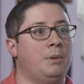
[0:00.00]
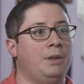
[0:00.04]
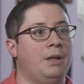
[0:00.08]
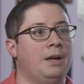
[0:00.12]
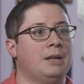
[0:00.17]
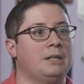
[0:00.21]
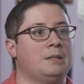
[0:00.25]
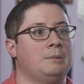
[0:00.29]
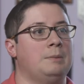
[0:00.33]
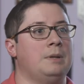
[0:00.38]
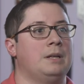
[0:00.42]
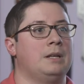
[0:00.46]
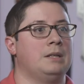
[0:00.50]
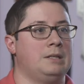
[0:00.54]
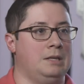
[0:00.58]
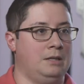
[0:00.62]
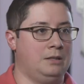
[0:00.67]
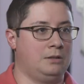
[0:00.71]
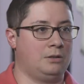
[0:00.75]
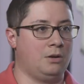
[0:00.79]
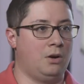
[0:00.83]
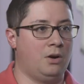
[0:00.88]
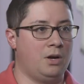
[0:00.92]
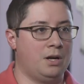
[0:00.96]
plus because
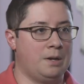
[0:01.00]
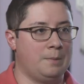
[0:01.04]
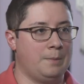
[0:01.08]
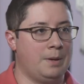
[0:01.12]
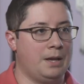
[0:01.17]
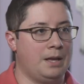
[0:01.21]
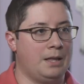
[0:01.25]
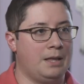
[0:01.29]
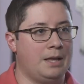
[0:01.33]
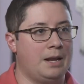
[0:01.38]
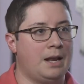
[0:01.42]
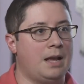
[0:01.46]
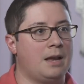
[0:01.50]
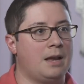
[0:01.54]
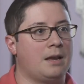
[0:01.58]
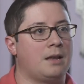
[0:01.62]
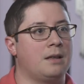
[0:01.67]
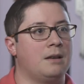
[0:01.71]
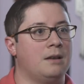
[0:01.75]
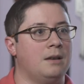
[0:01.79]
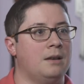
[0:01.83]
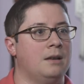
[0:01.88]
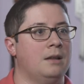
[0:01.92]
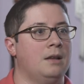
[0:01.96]
he saw in me that I
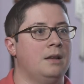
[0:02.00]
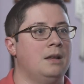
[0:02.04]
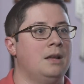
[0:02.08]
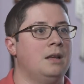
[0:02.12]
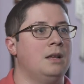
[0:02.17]
can